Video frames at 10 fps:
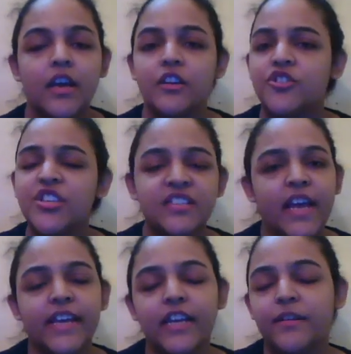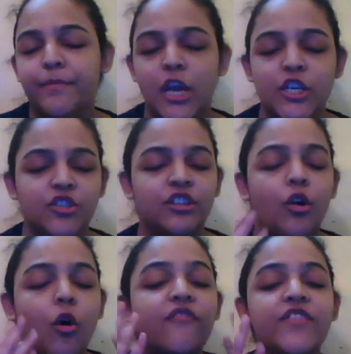Just like in depression, they
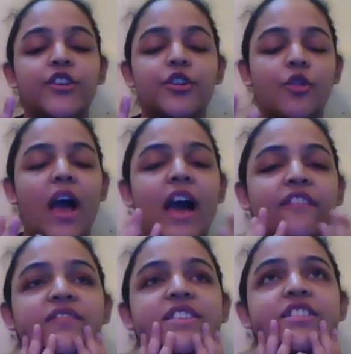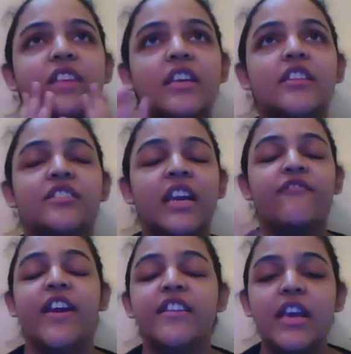often, you know, have this thing that they are
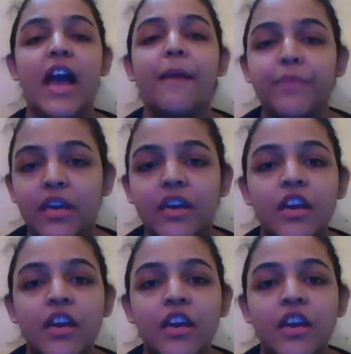very happy.